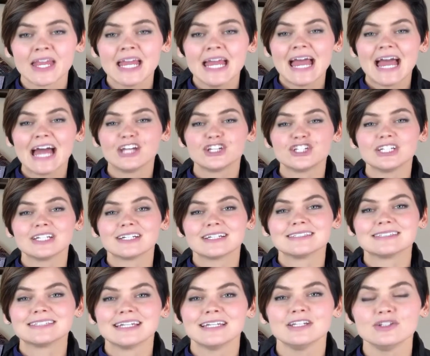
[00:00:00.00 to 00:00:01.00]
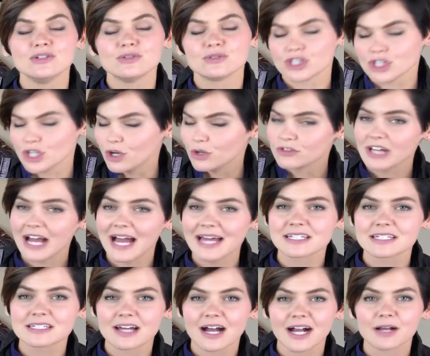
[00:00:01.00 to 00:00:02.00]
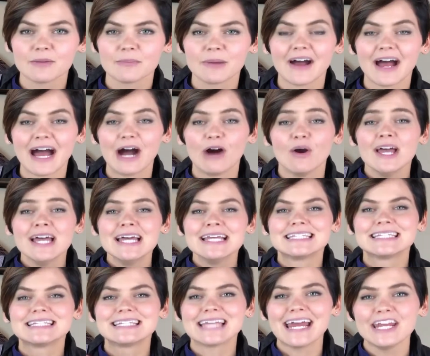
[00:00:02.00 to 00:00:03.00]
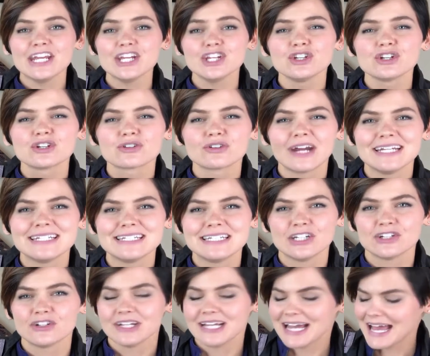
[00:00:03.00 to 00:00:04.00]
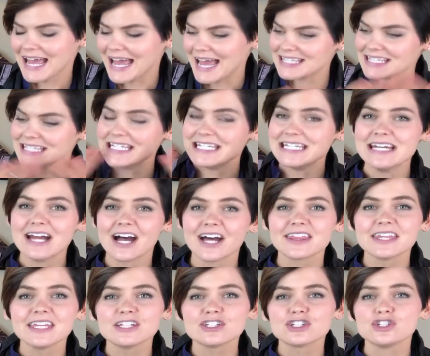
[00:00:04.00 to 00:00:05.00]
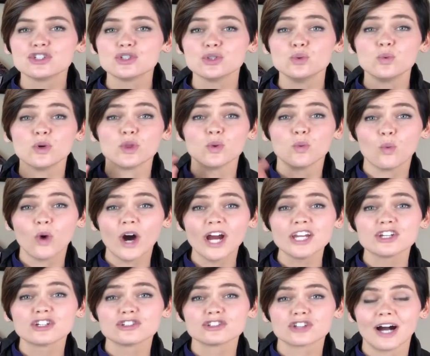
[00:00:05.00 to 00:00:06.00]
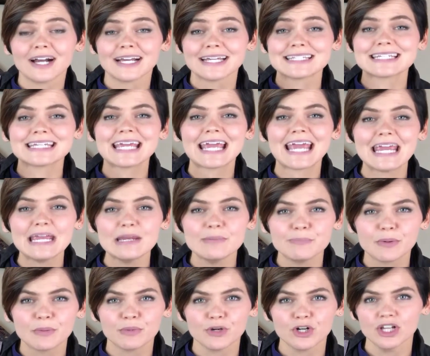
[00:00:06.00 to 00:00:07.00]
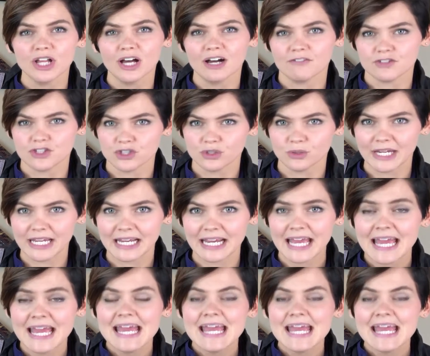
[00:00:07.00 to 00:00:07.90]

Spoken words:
And she continues, she goes on to talk about how setting your criteria has nothing to do with what your dog is capable of doing.